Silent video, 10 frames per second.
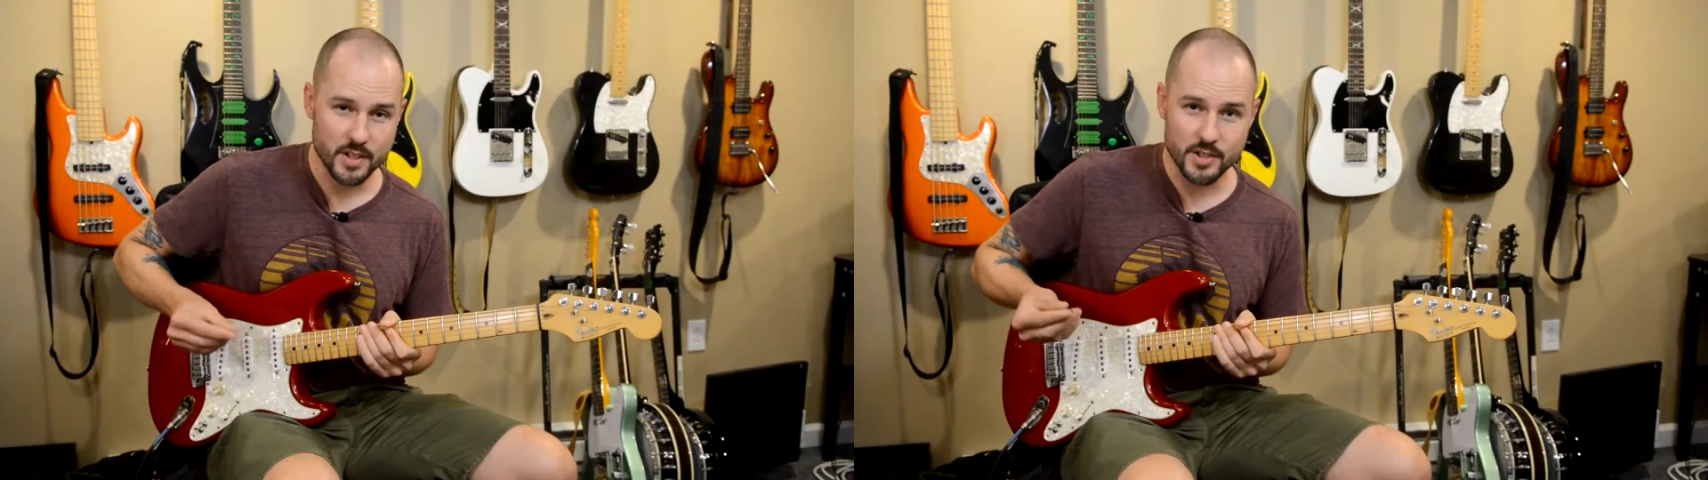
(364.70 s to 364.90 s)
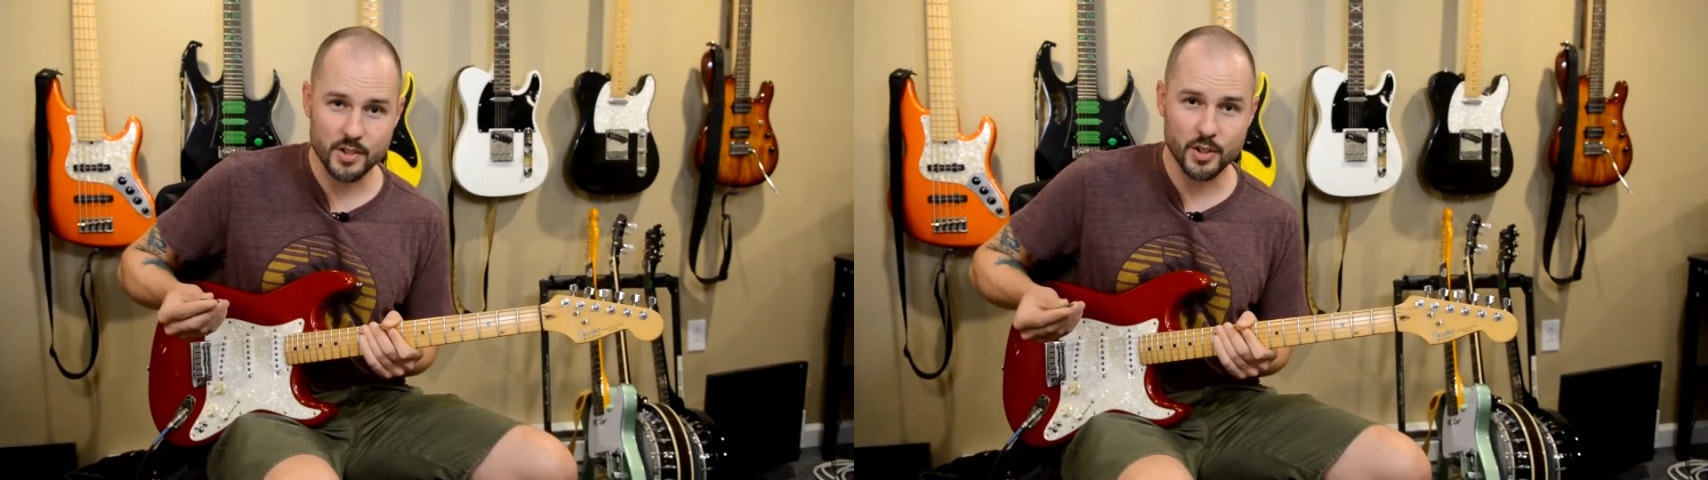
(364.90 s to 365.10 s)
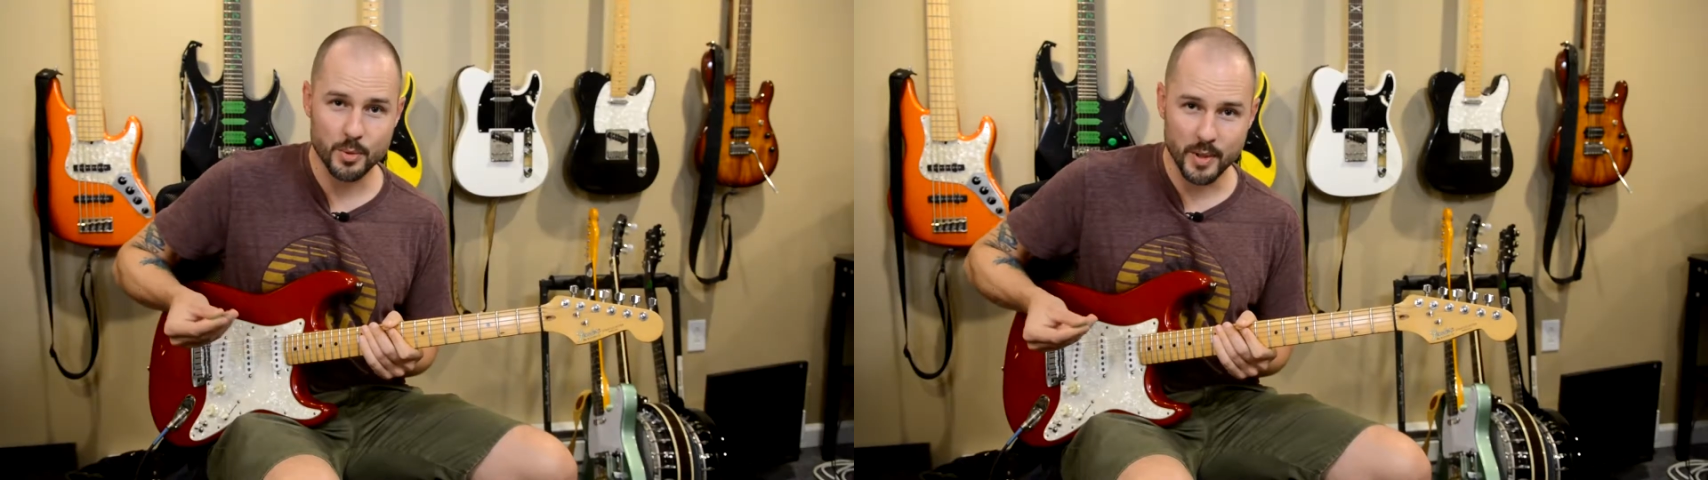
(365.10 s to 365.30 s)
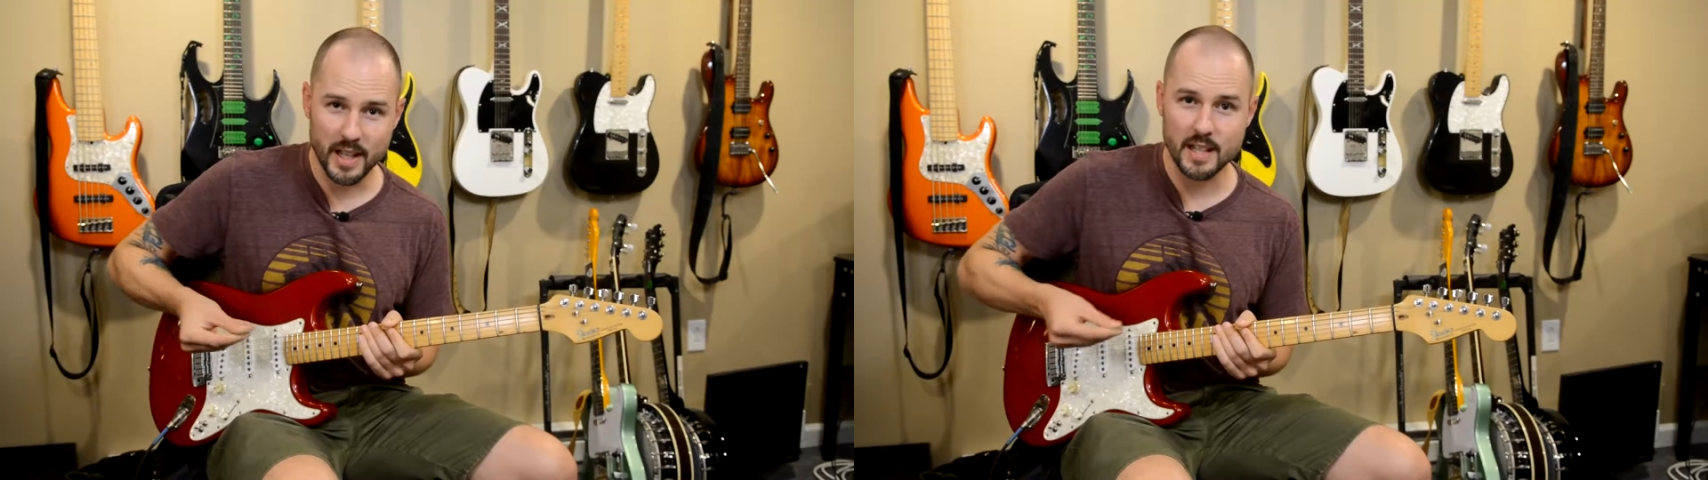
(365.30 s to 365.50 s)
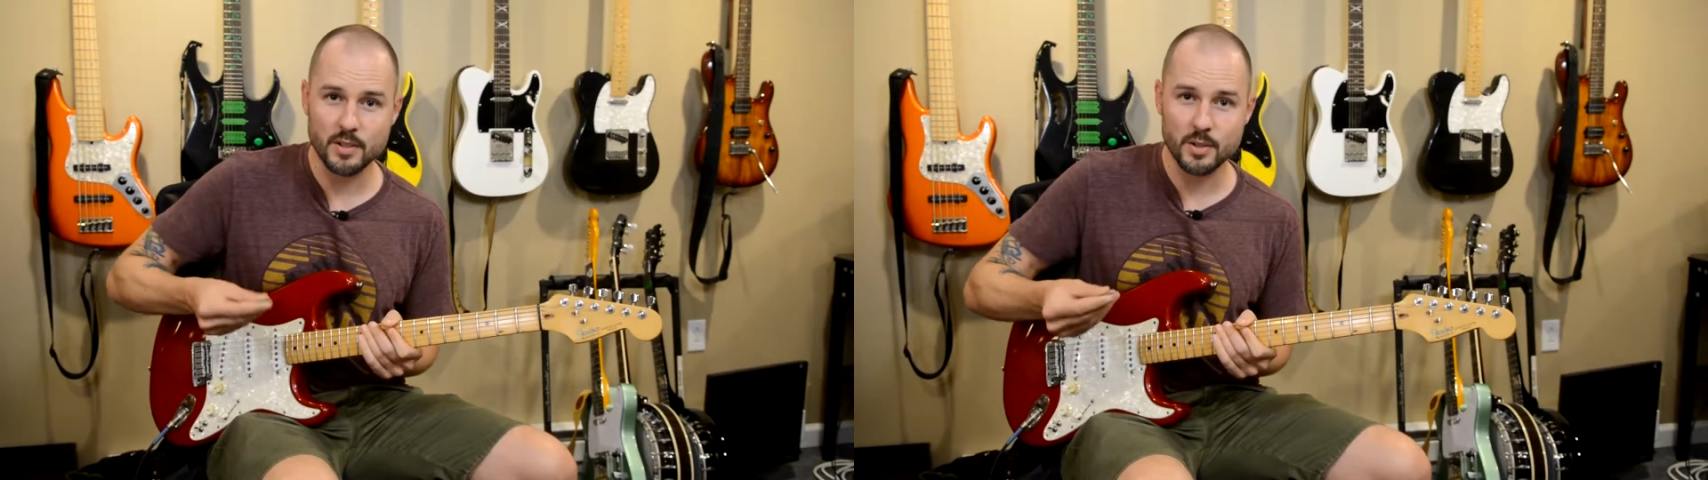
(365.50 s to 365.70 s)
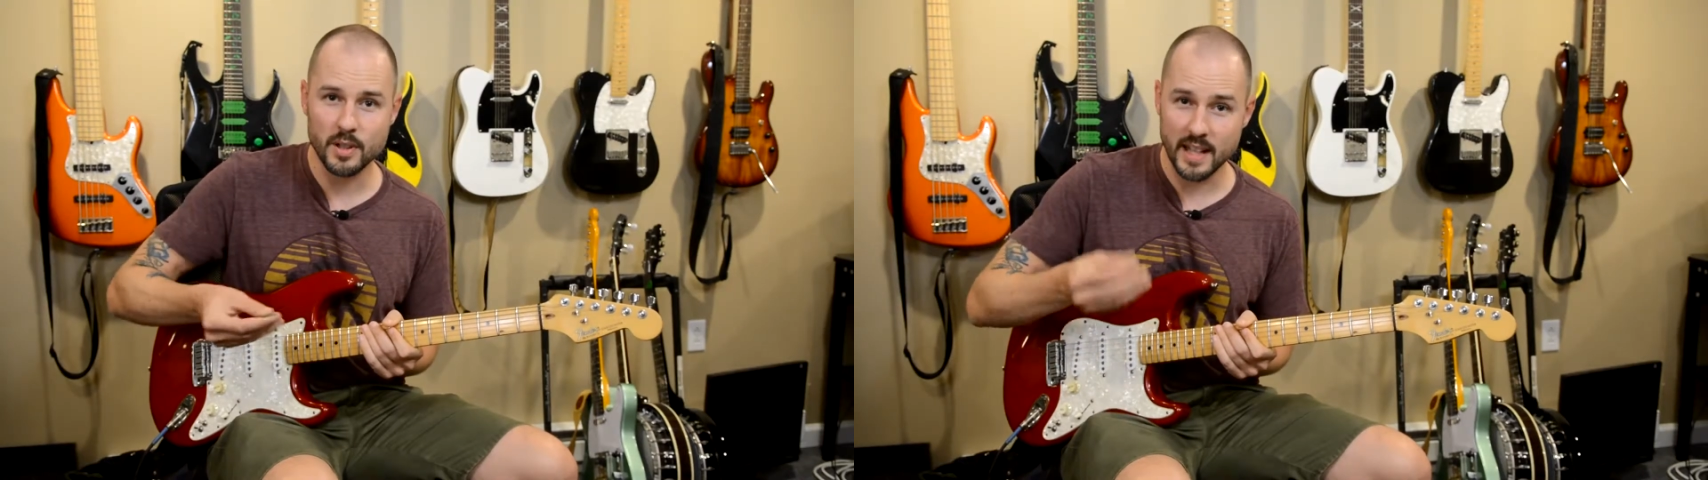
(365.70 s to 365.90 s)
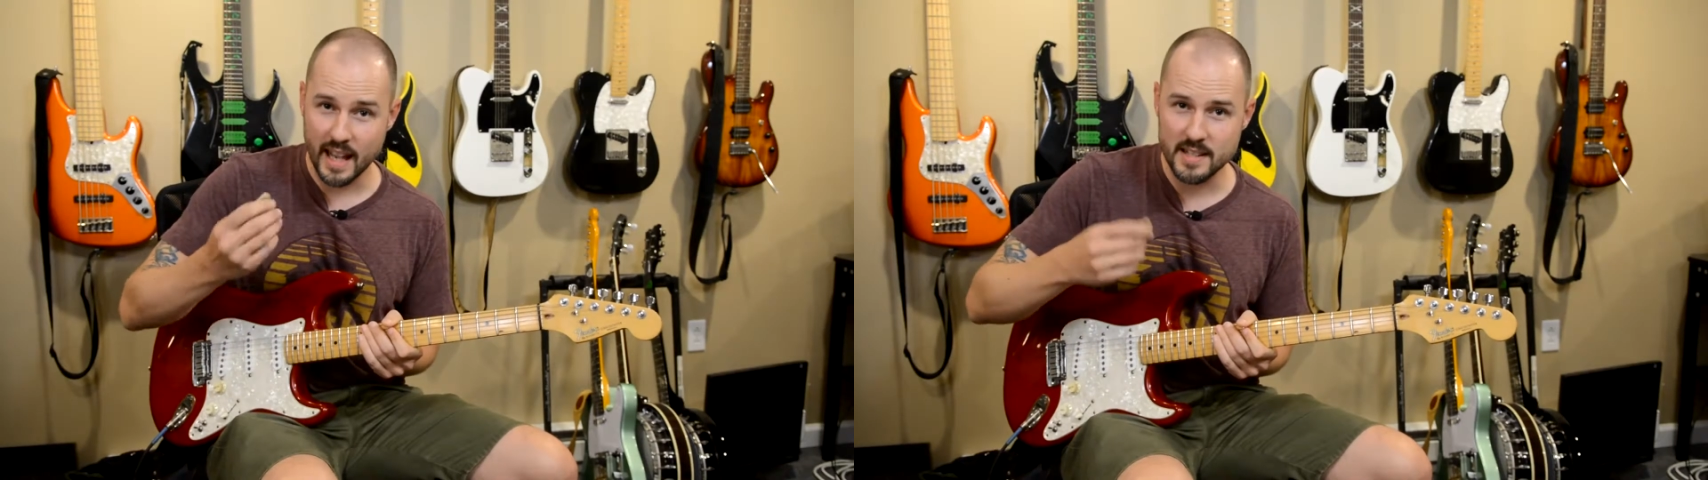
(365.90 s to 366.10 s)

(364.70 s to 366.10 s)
So this is a good one again to do like